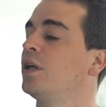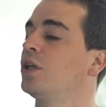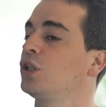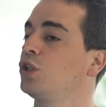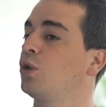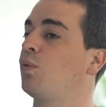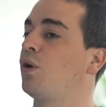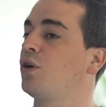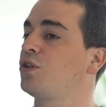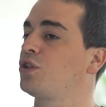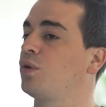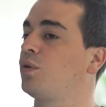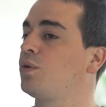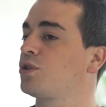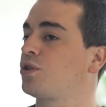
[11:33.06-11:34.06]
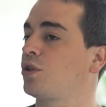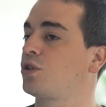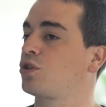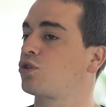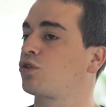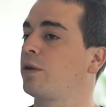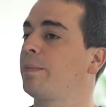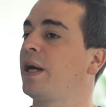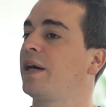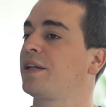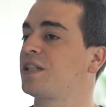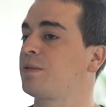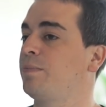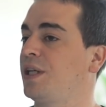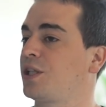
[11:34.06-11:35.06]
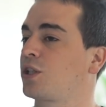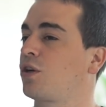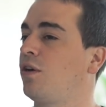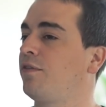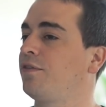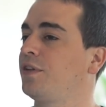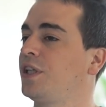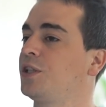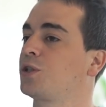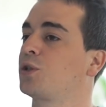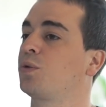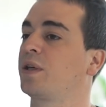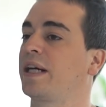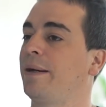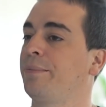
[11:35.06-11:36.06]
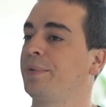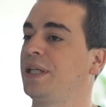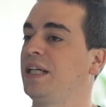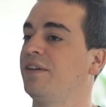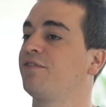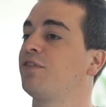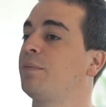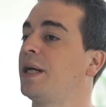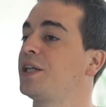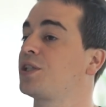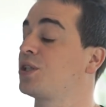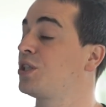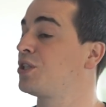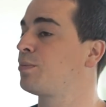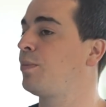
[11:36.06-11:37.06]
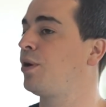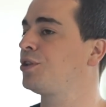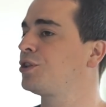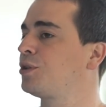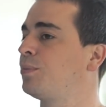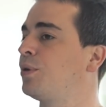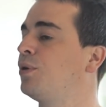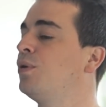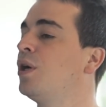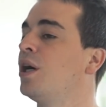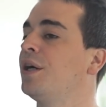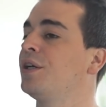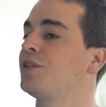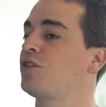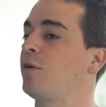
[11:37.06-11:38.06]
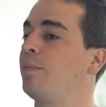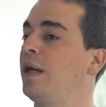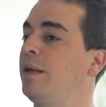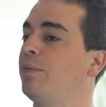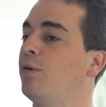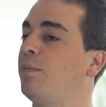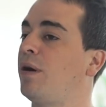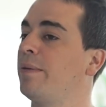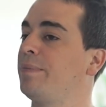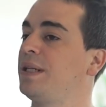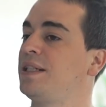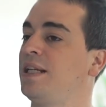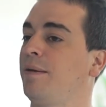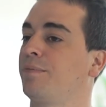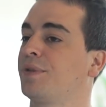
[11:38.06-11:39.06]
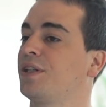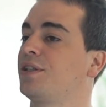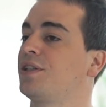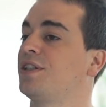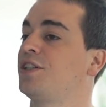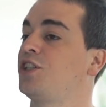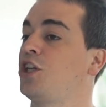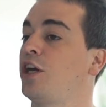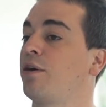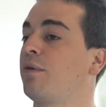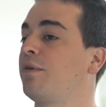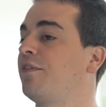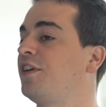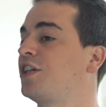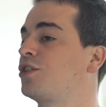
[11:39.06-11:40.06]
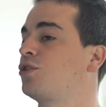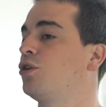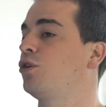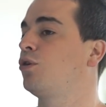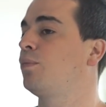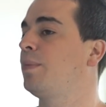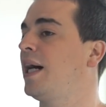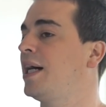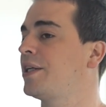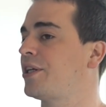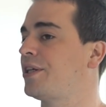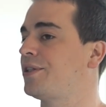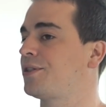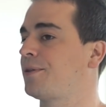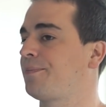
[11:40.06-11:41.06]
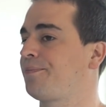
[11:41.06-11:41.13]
You want to also strip out as much confidential company information as possible so people might be tempted to share it with external parties.